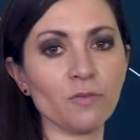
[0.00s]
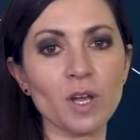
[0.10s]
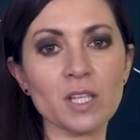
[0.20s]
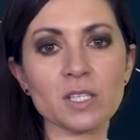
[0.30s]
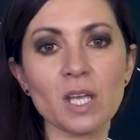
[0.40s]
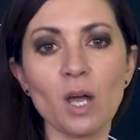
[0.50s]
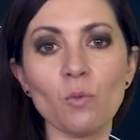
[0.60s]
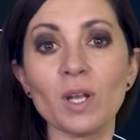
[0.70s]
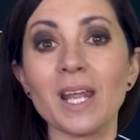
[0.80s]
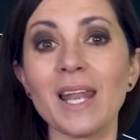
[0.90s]
the fronts
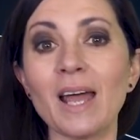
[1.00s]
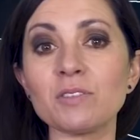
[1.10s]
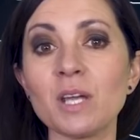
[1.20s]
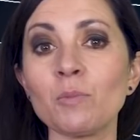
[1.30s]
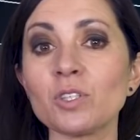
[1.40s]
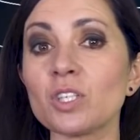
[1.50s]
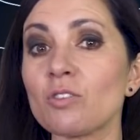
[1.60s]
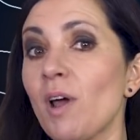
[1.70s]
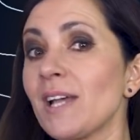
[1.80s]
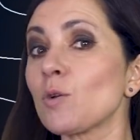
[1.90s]
will allow temperatures to
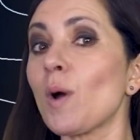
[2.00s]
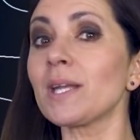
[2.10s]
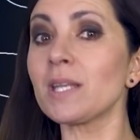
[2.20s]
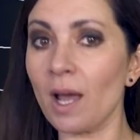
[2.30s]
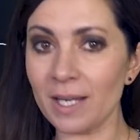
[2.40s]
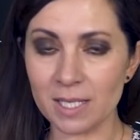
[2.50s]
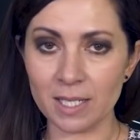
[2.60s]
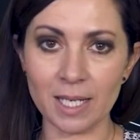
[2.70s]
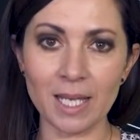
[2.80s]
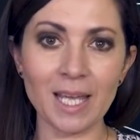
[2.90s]
rise quite
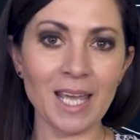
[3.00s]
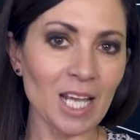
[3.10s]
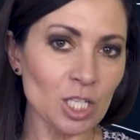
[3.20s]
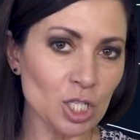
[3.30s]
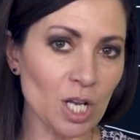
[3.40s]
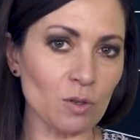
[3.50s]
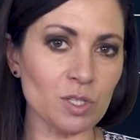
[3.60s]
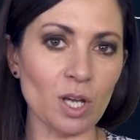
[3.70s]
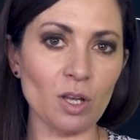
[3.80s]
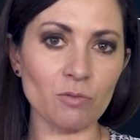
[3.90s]
nicely in
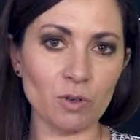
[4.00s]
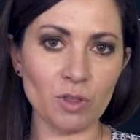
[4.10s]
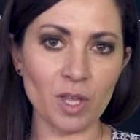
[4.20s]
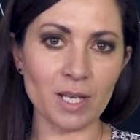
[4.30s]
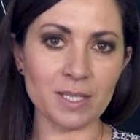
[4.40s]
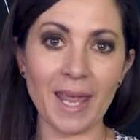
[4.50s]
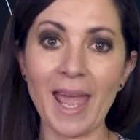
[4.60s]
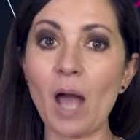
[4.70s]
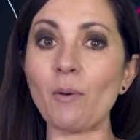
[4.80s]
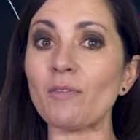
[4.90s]
shelter through Thursday.
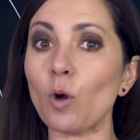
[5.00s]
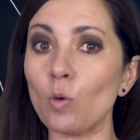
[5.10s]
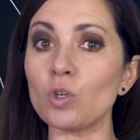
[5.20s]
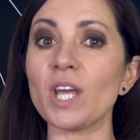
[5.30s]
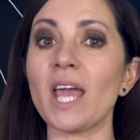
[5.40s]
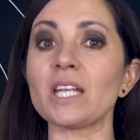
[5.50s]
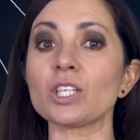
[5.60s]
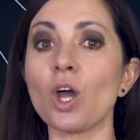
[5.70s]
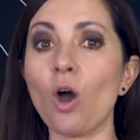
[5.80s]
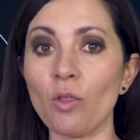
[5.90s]
However, all
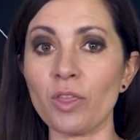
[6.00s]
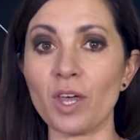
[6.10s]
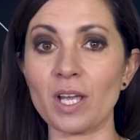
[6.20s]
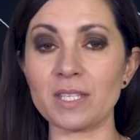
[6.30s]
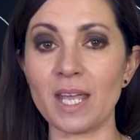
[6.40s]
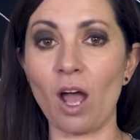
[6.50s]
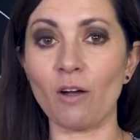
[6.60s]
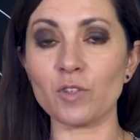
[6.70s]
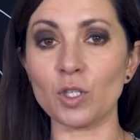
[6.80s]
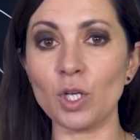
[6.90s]
change on Thursday
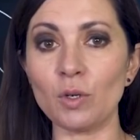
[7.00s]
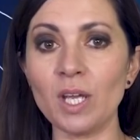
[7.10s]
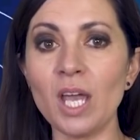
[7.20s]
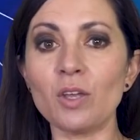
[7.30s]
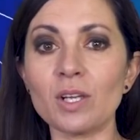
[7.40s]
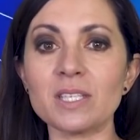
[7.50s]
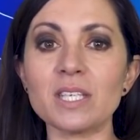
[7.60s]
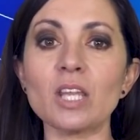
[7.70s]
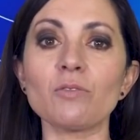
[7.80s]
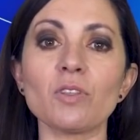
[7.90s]
afternoon. You can
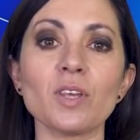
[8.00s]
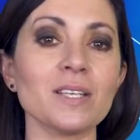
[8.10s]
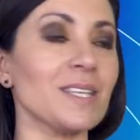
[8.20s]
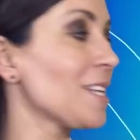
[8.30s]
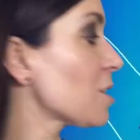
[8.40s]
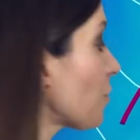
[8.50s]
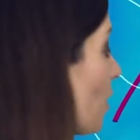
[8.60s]
see through Thursday into